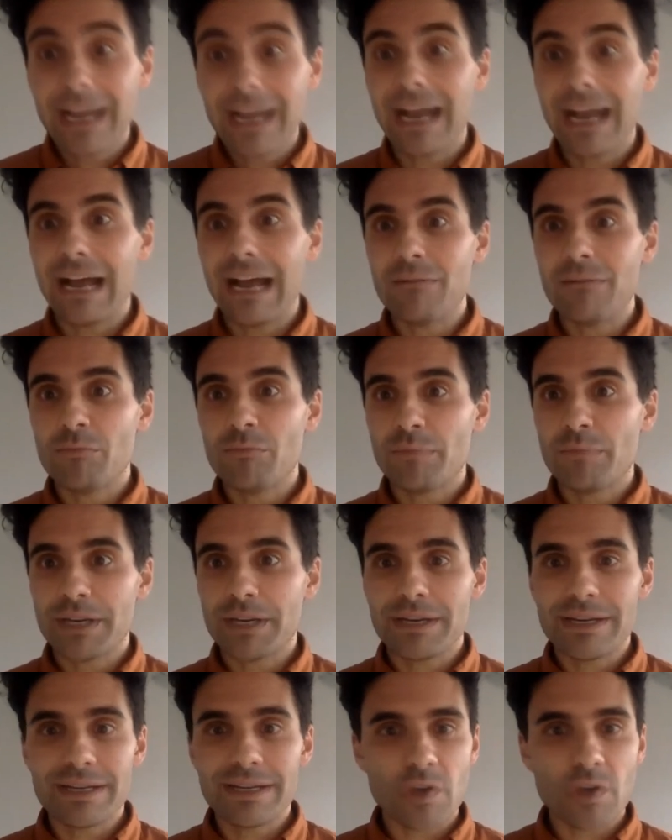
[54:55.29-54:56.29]
But
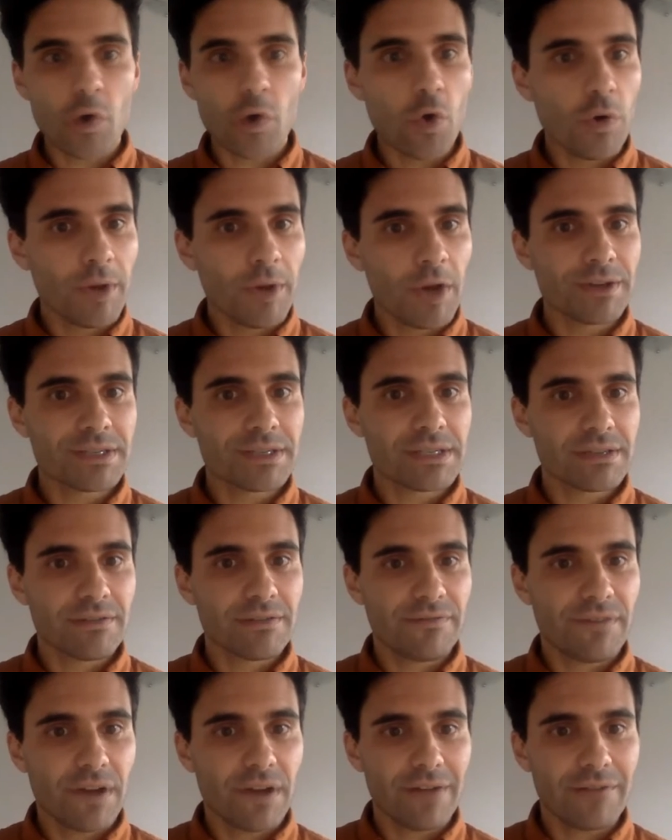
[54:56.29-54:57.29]
it is
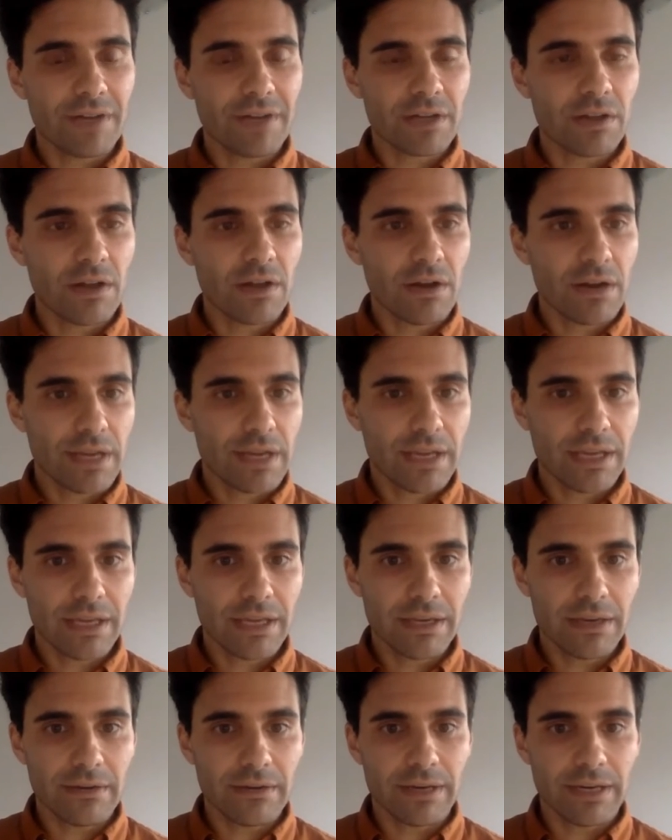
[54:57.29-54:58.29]
almost 5 o'clock
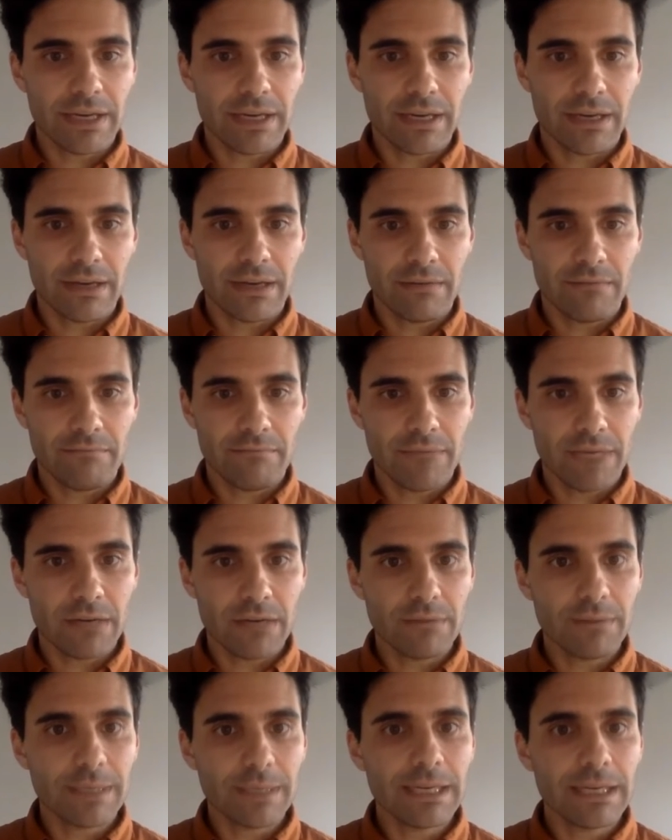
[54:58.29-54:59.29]
here in
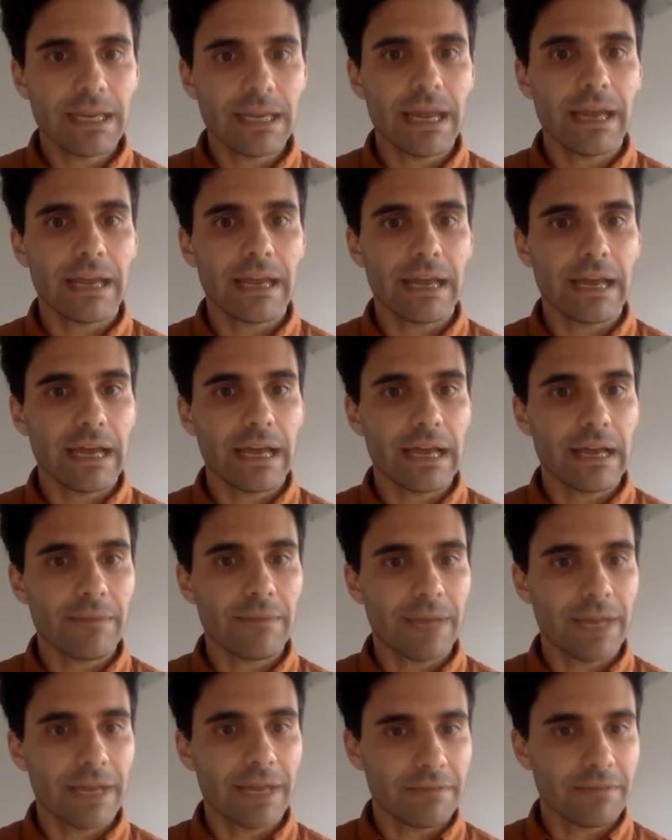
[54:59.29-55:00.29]
Melbourne
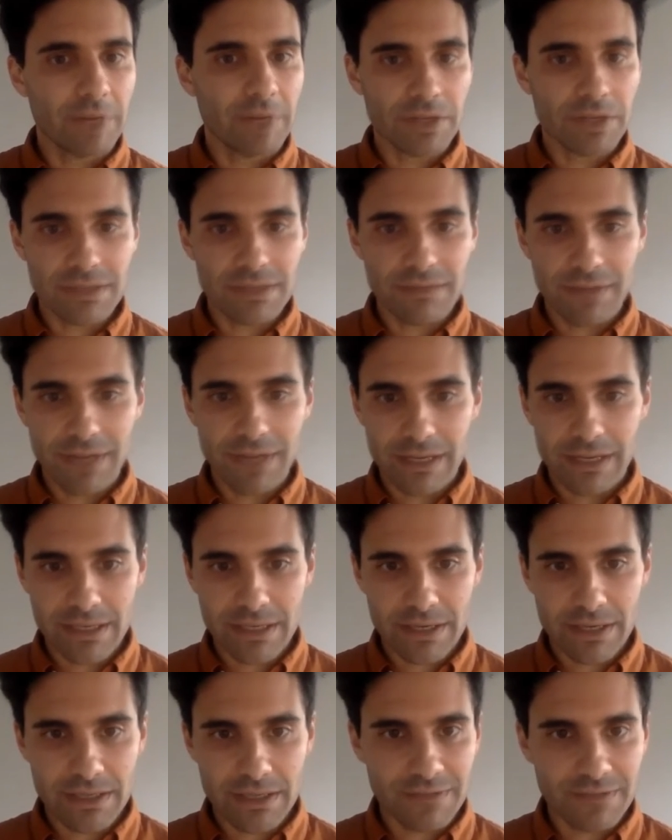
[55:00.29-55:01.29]
and in most of the east coast of